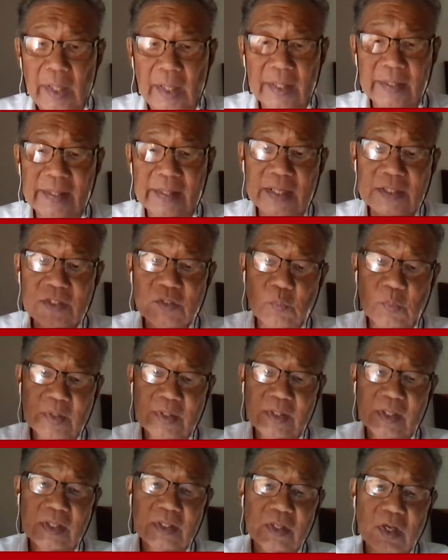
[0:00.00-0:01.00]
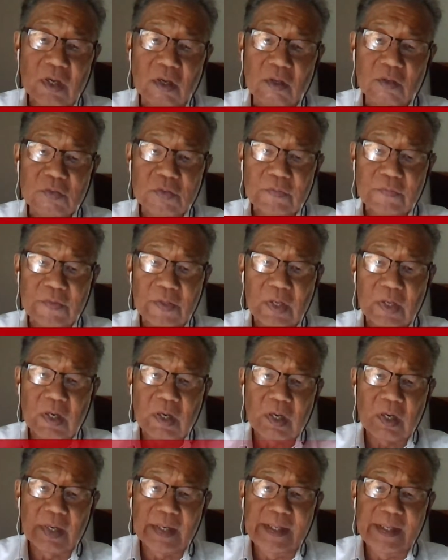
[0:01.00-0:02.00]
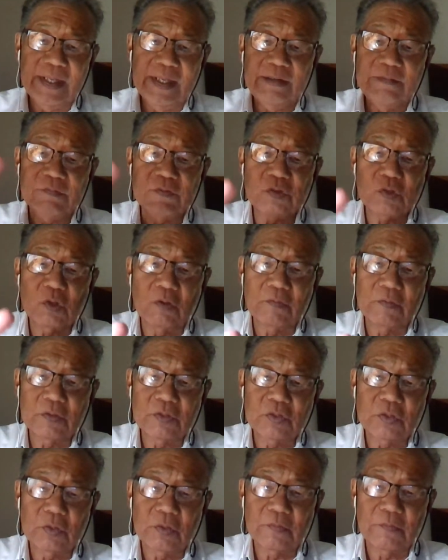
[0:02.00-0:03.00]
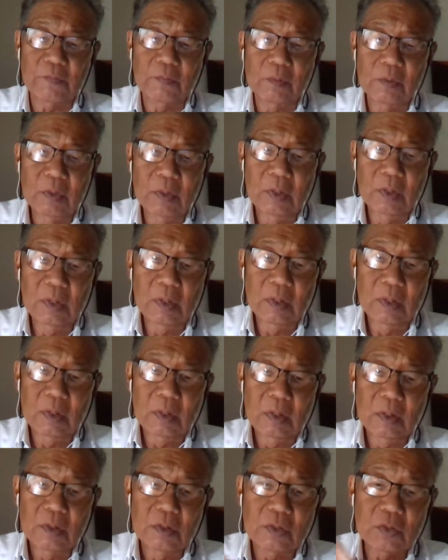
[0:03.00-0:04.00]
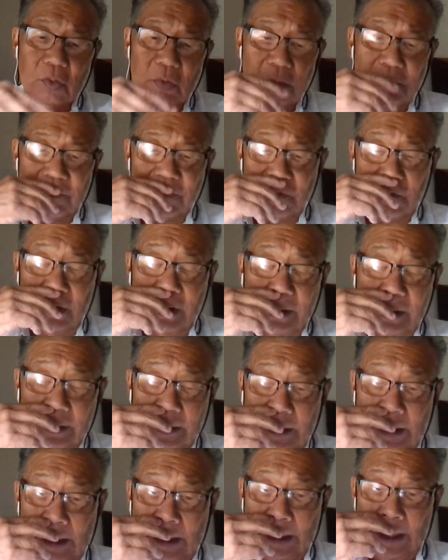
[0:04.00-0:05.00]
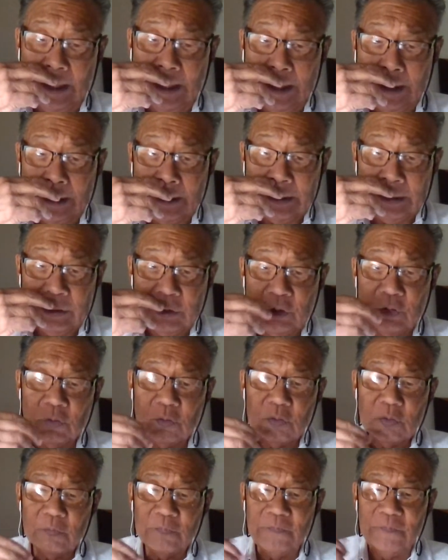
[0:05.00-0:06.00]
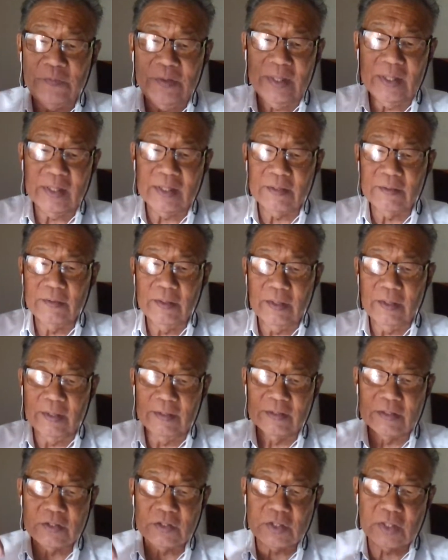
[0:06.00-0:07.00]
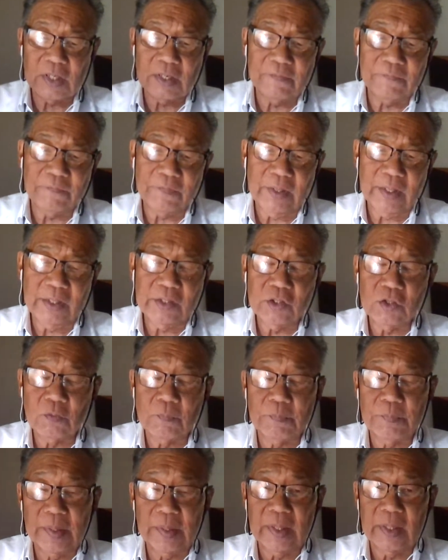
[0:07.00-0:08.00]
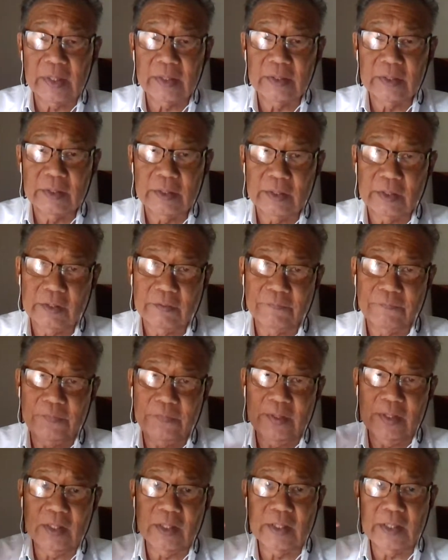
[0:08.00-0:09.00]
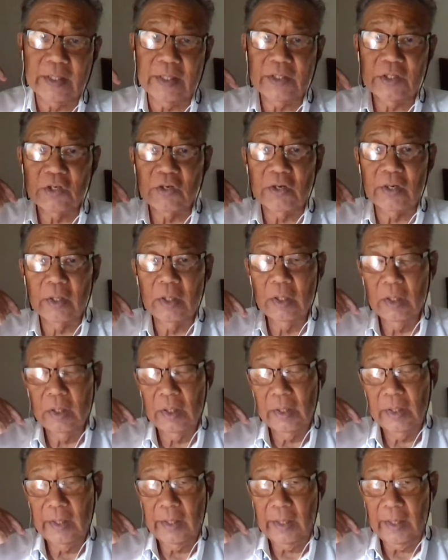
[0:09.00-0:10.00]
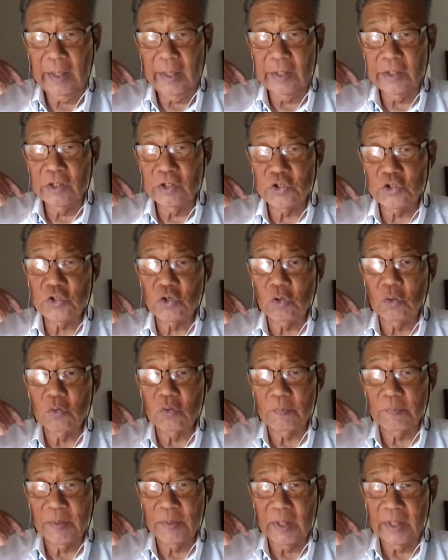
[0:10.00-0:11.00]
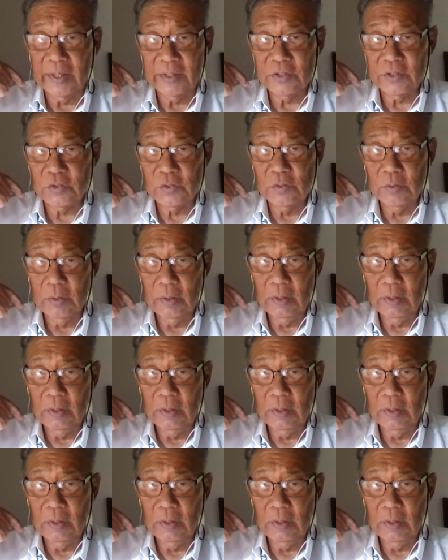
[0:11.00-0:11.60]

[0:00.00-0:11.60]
and that's when the nose of the car shoots over to, to the front, and you feel it instead of in your butt, you feel it in your in your shoulder blades